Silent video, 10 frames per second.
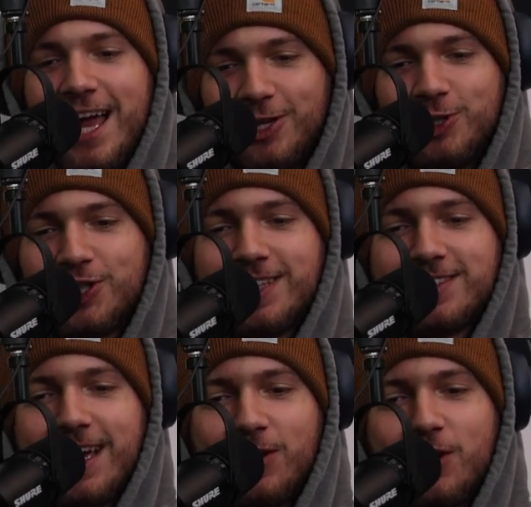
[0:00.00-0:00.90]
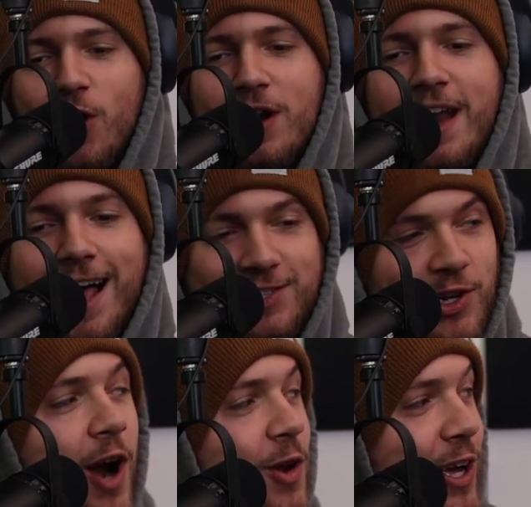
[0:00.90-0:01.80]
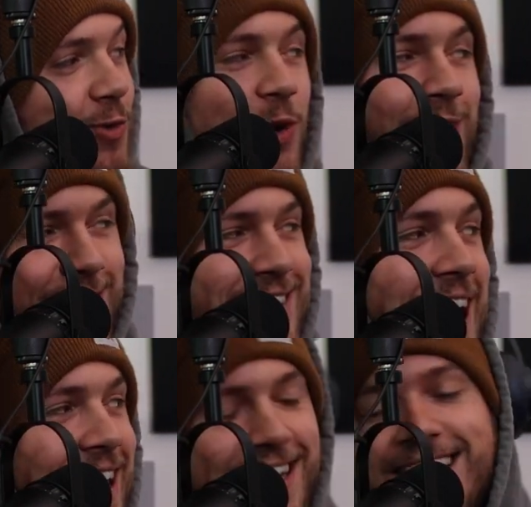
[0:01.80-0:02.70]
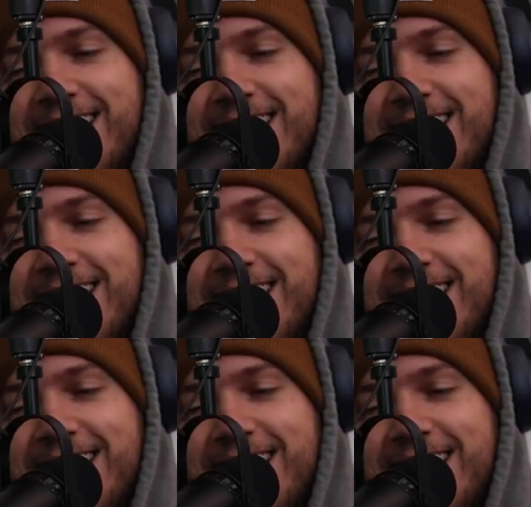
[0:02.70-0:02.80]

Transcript: And usually it's like, in NASCAR, they're like really excited.